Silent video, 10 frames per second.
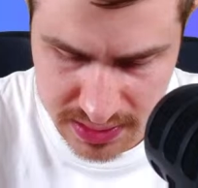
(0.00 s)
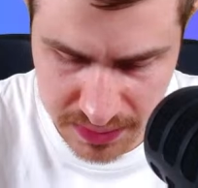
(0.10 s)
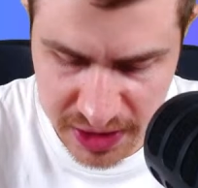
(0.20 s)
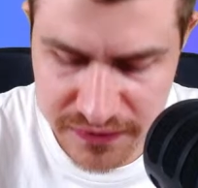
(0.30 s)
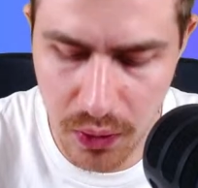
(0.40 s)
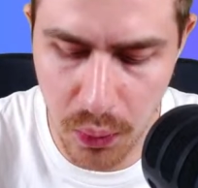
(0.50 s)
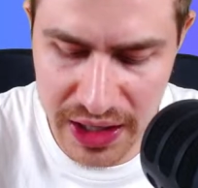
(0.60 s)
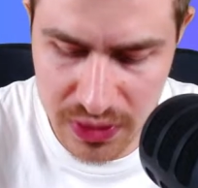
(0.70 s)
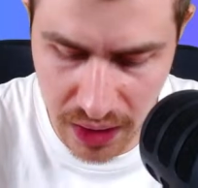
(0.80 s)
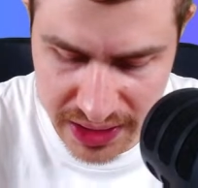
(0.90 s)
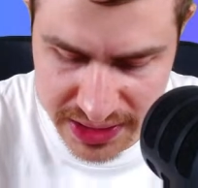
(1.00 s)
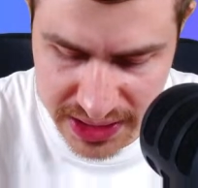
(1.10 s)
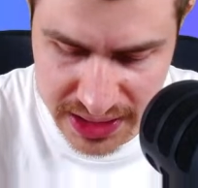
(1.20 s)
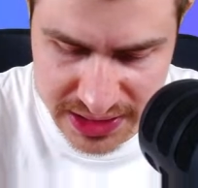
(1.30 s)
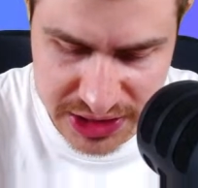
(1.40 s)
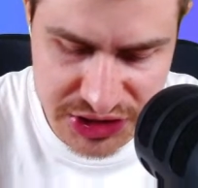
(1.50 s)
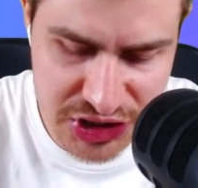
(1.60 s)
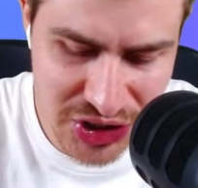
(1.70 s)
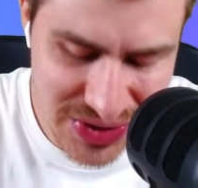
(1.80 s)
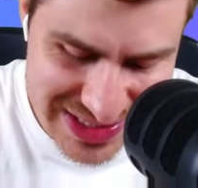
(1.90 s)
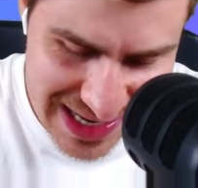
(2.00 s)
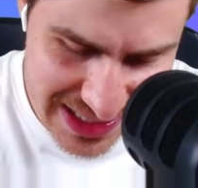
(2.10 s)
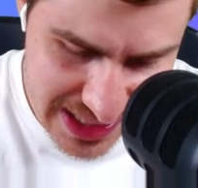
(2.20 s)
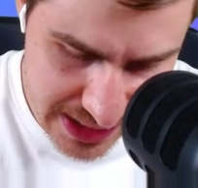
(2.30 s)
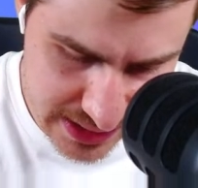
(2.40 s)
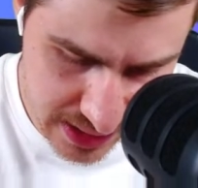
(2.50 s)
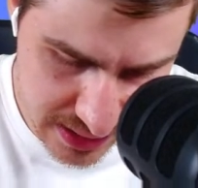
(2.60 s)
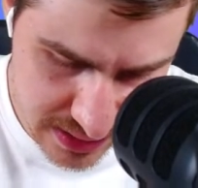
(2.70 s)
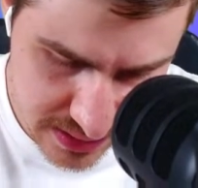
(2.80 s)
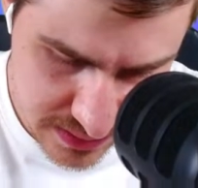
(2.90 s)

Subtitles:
Bit of a weird one. It's a Tuesday deadline.